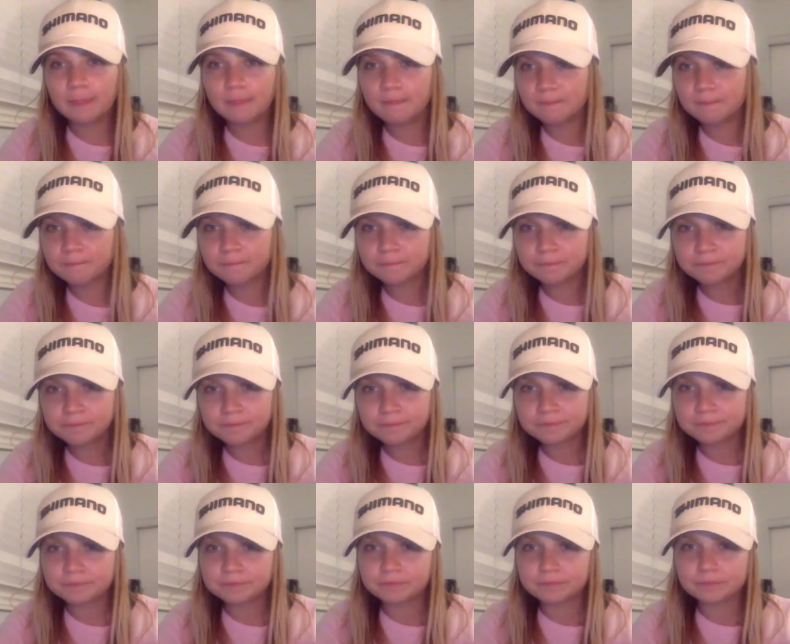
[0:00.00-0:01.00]

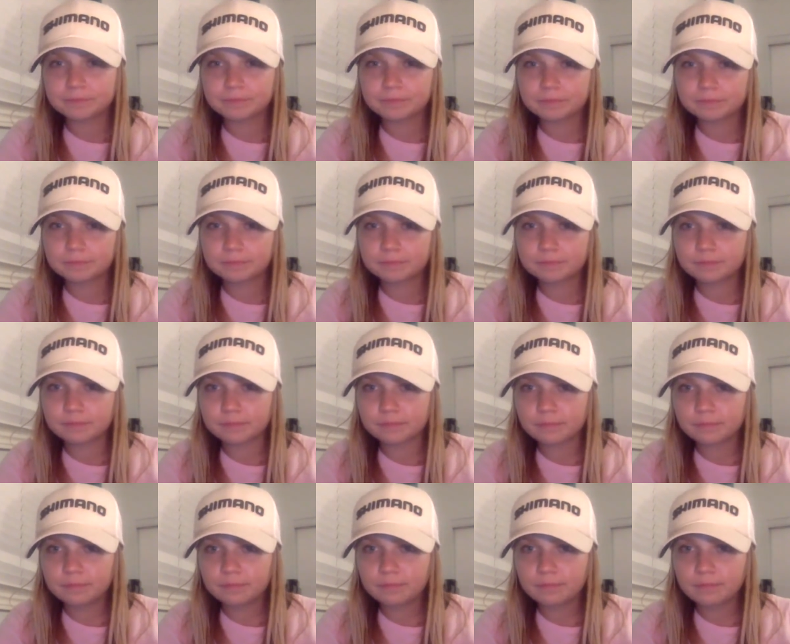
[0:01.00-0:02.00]

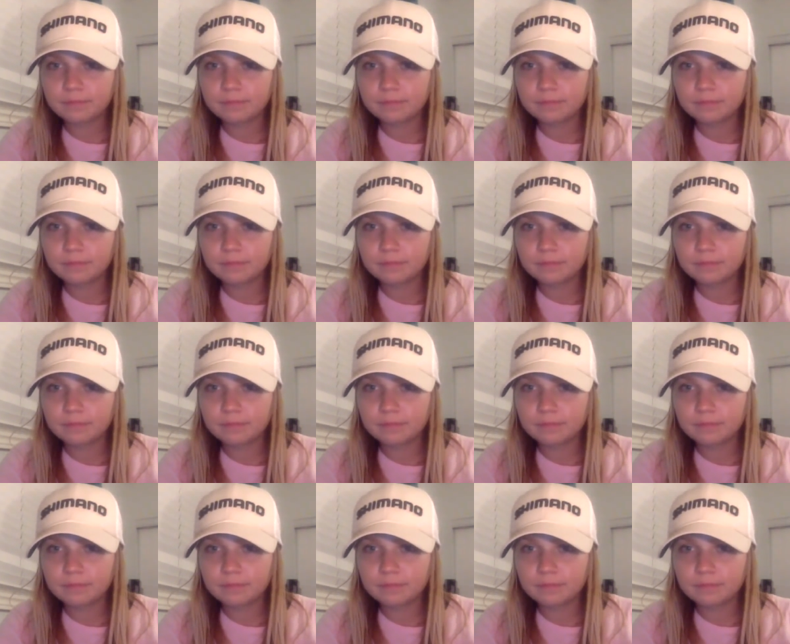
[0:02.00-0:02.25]
Nothing is said.